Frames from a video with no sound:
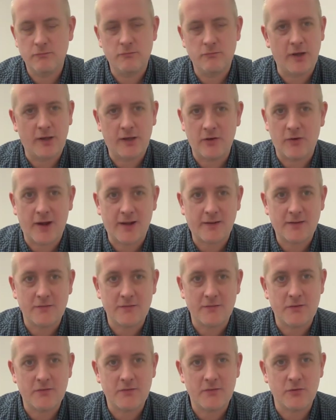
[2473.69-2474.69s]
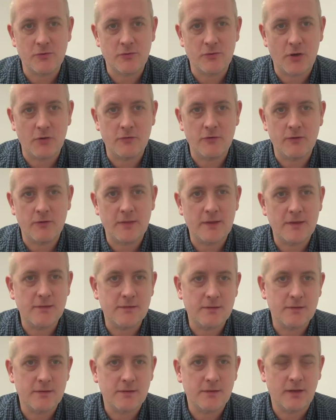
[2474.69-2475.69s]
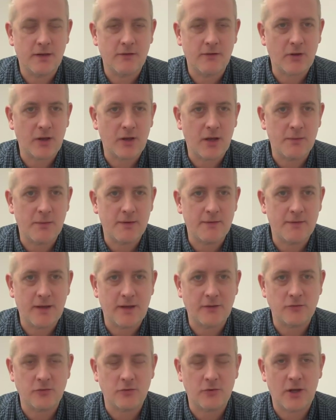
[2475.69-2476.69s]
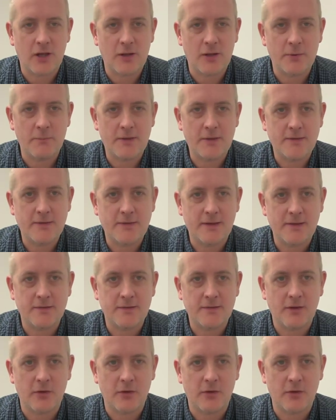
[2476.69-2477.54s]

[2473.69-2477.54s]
regular activists who go to these kind of international climate meetings.